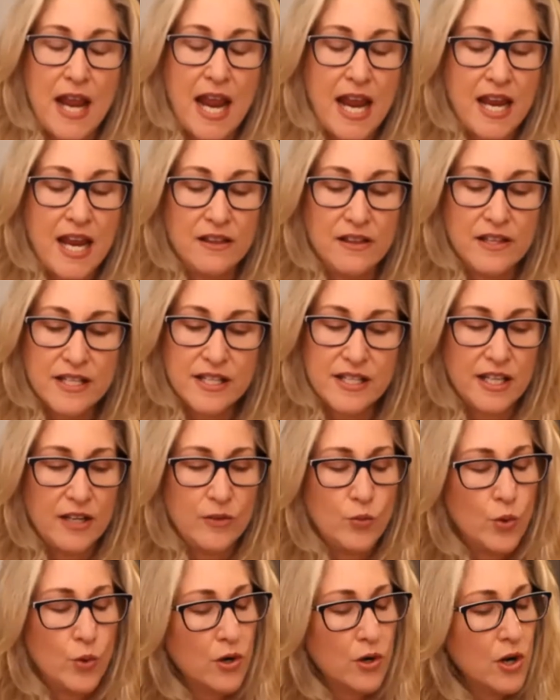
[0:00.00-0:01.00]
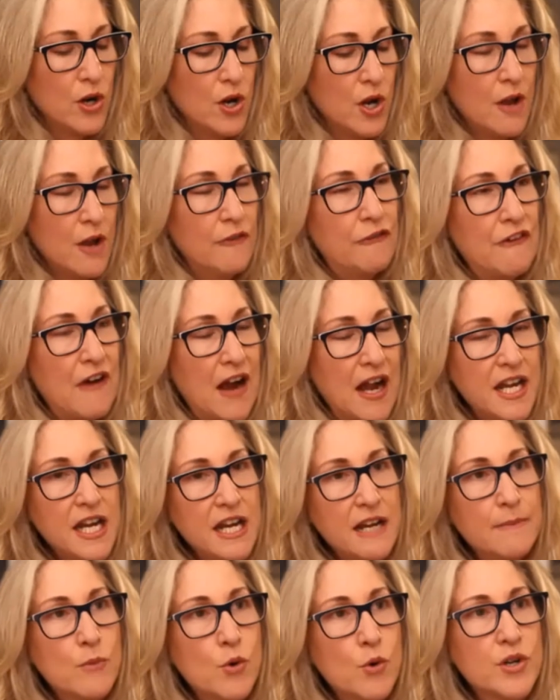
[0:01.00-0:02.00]
hey, listen, we're
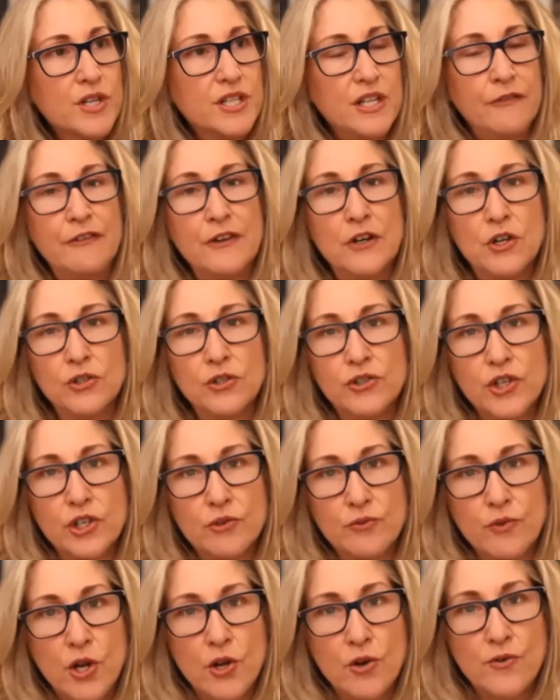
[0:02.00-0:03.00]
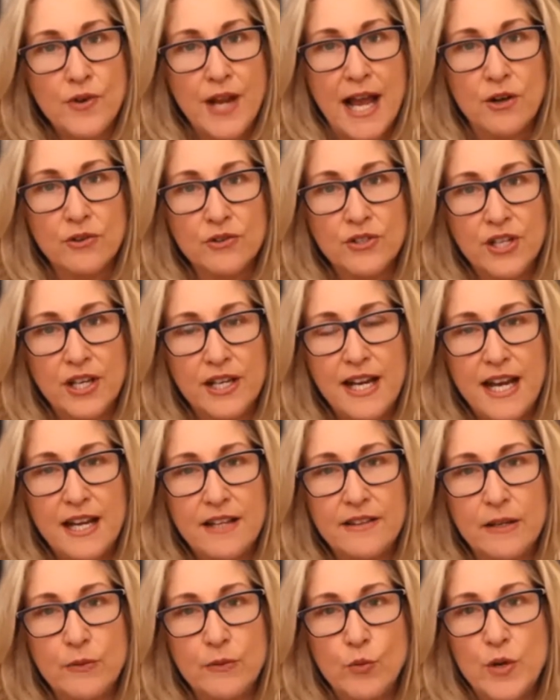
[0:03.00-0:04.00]
finding it more difficult to grow now
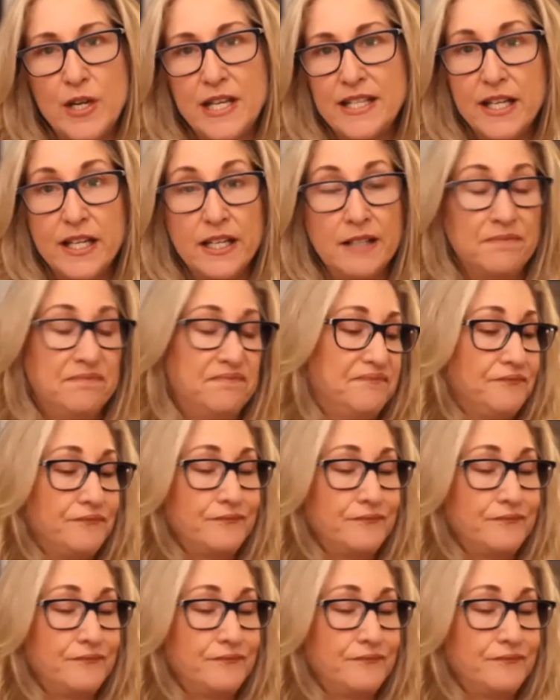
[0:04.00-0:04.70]
today than we did